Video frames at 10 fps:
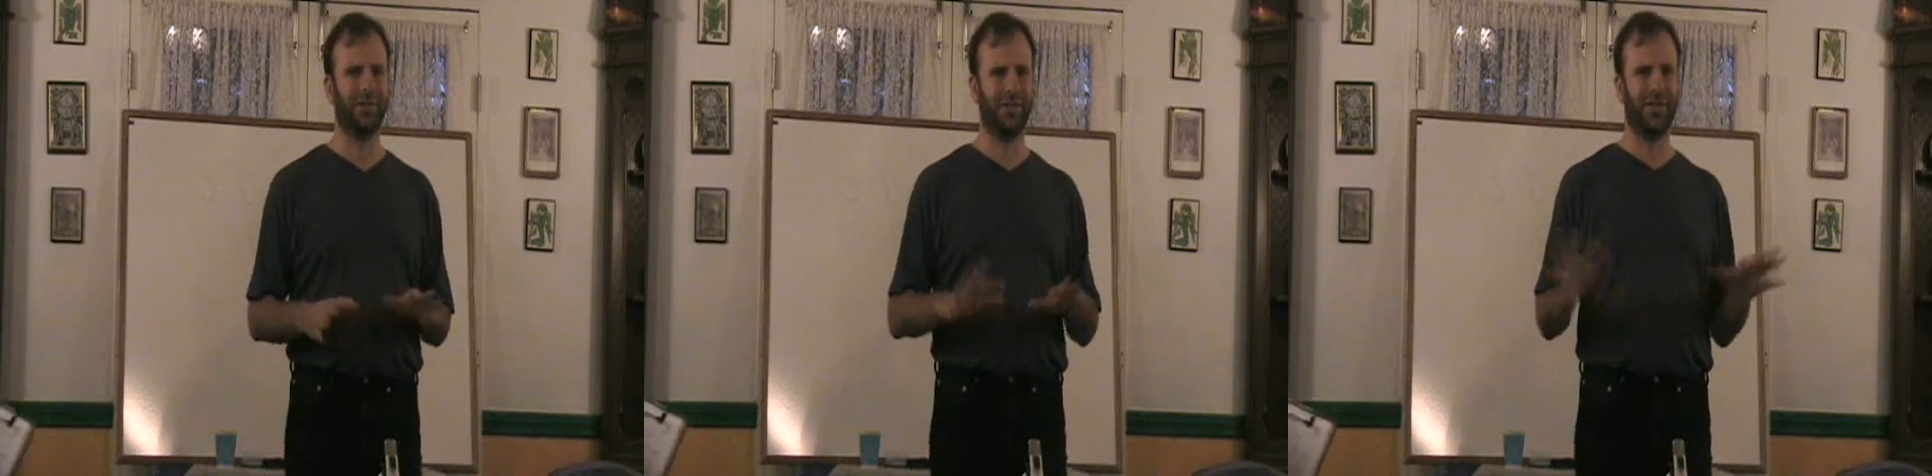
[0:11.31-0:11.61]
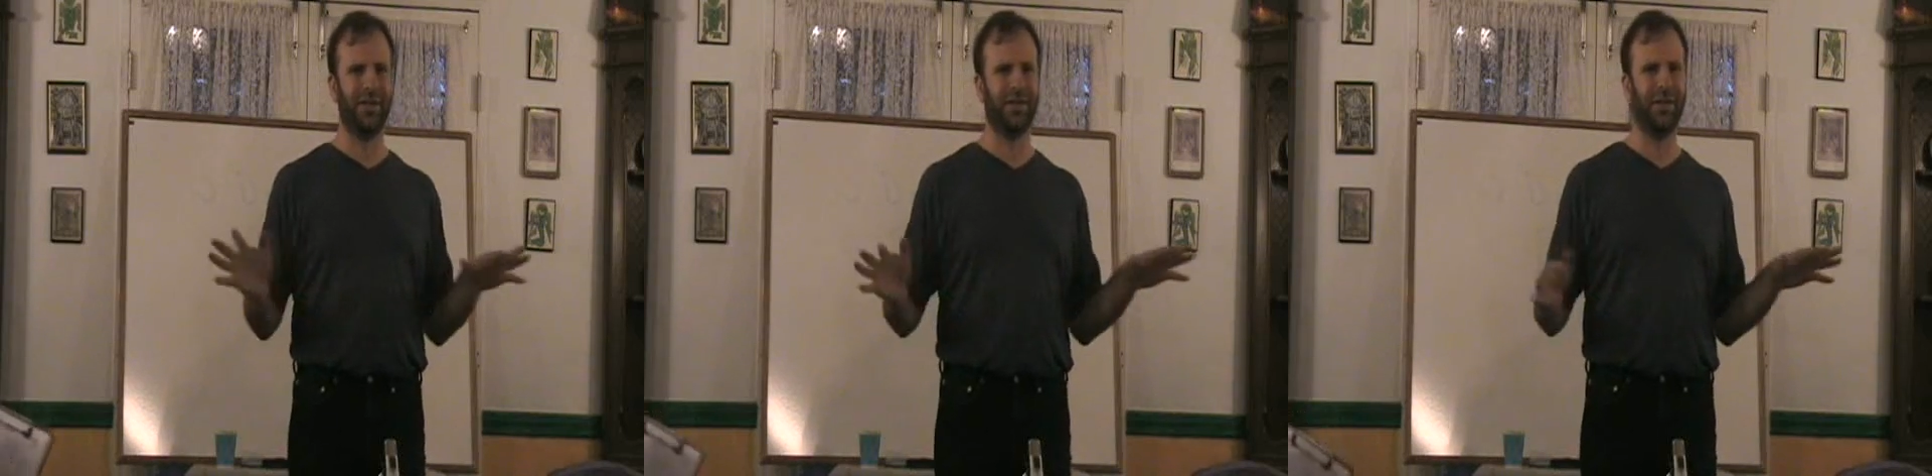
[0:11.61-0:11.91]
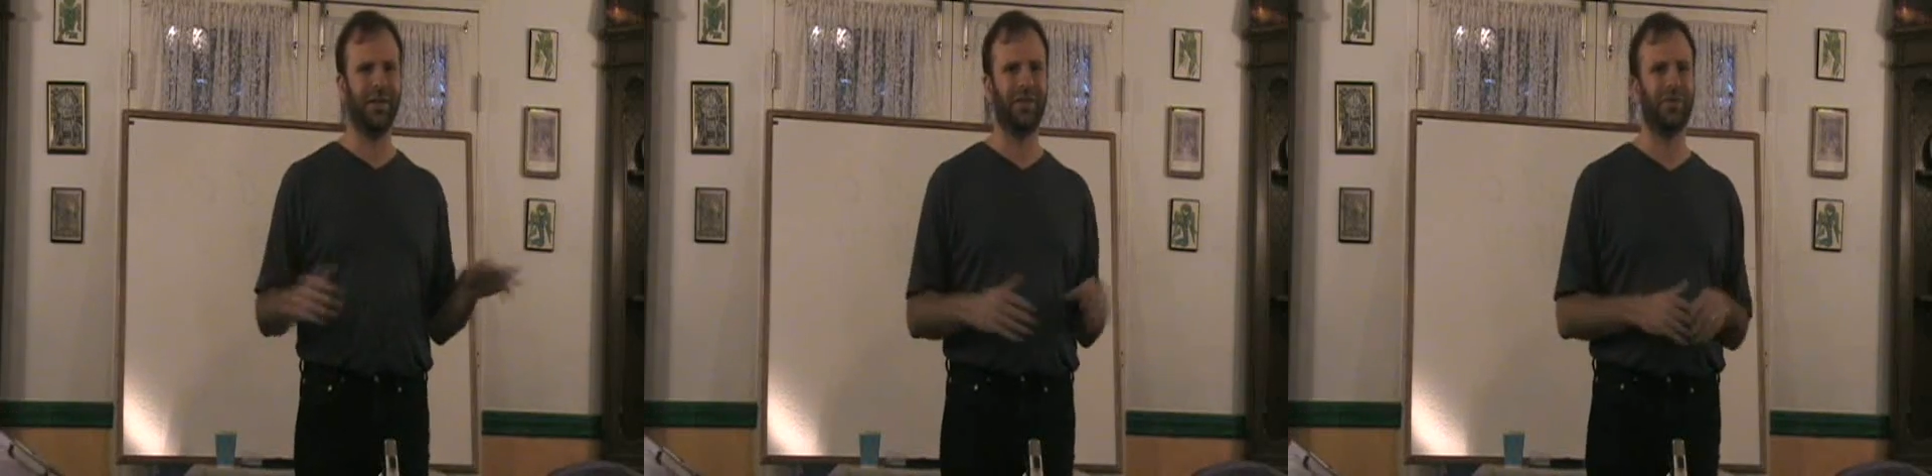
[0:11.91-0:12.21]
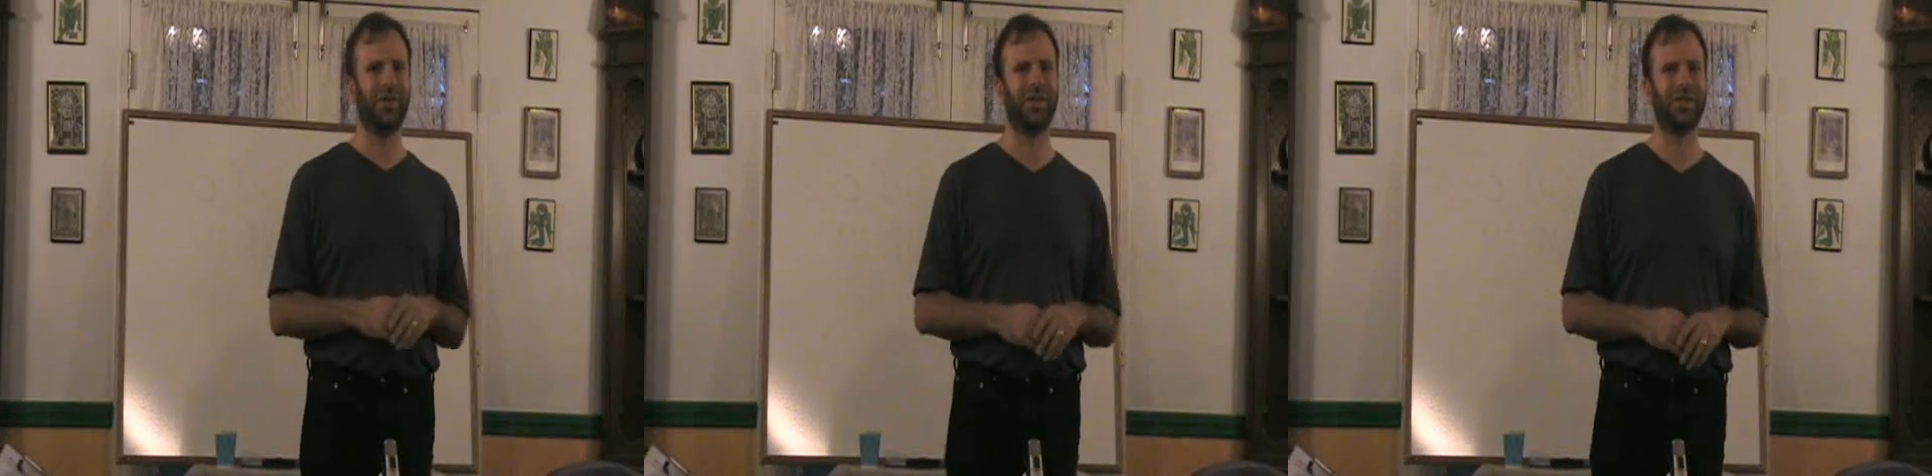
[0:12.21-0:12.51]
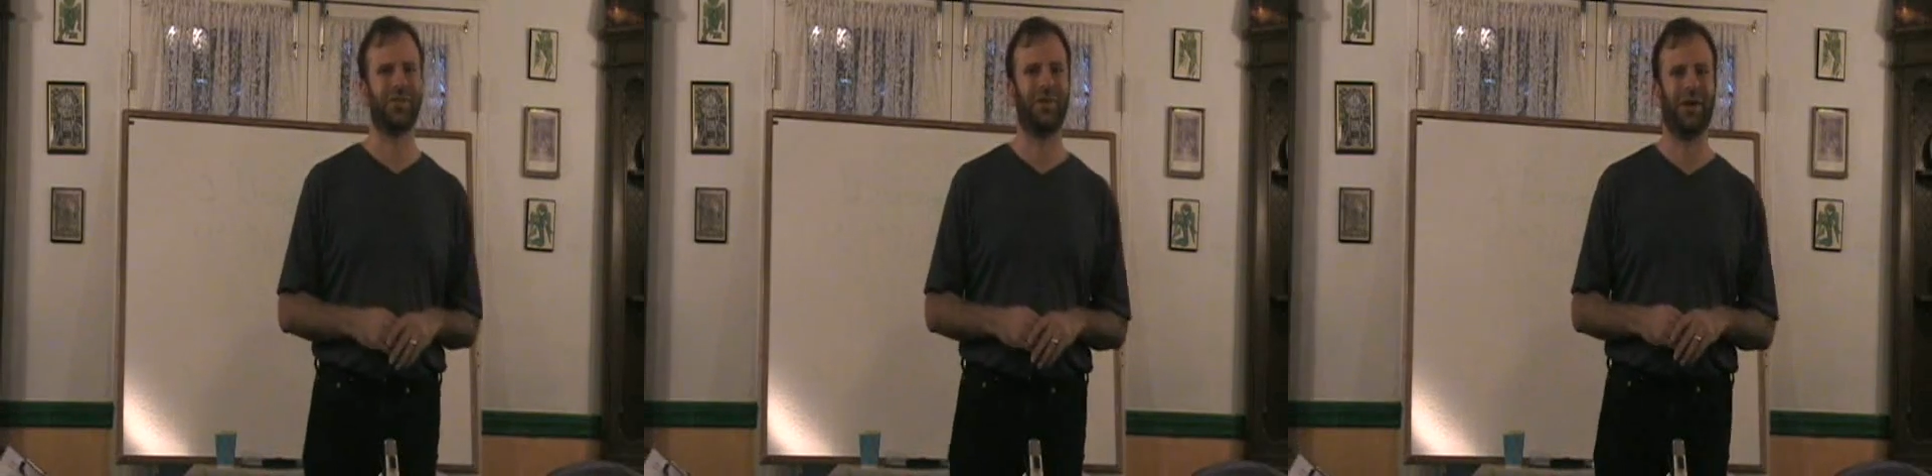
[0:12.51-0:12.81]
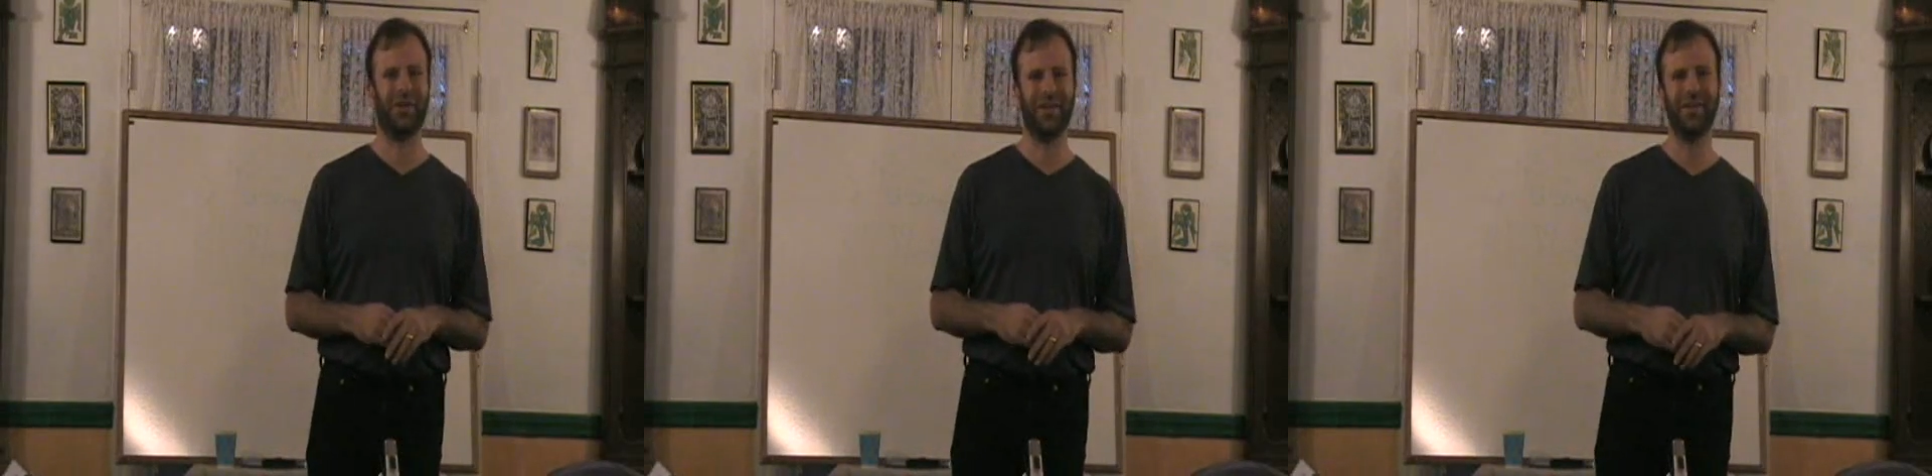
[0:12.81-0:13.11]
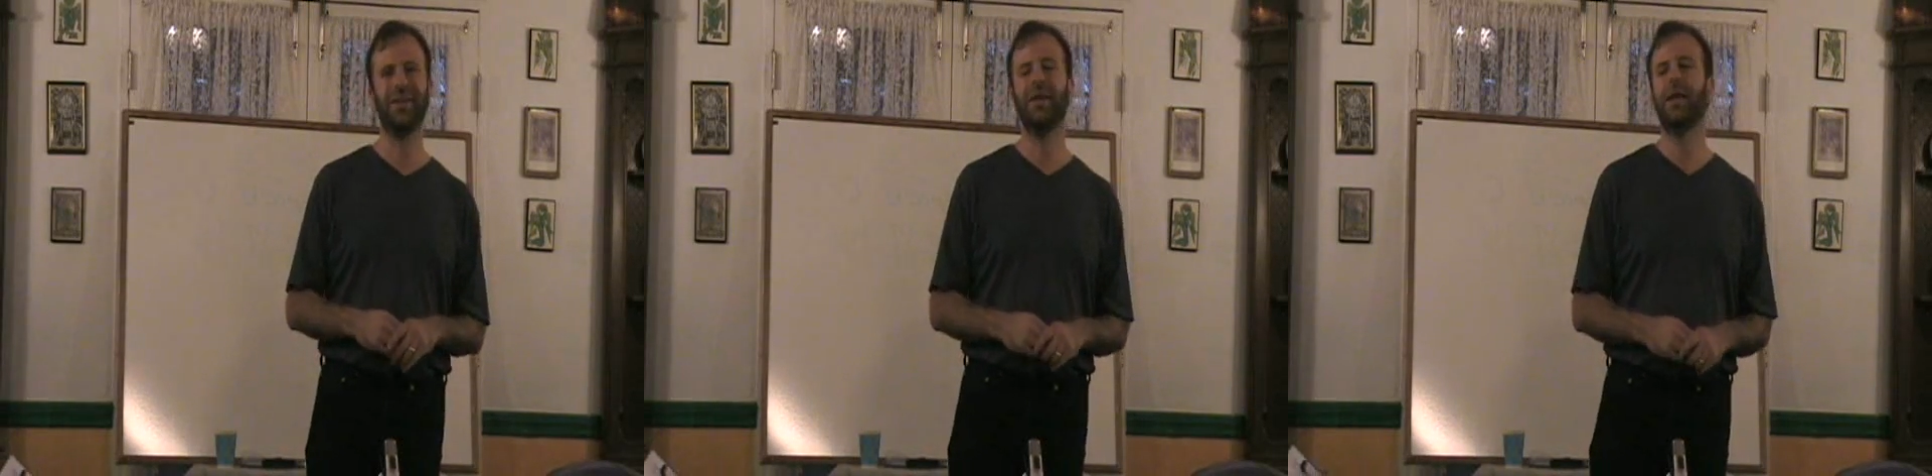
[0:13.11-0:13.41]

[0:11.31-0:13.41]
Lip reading: just to kind of get everyone at least grounded.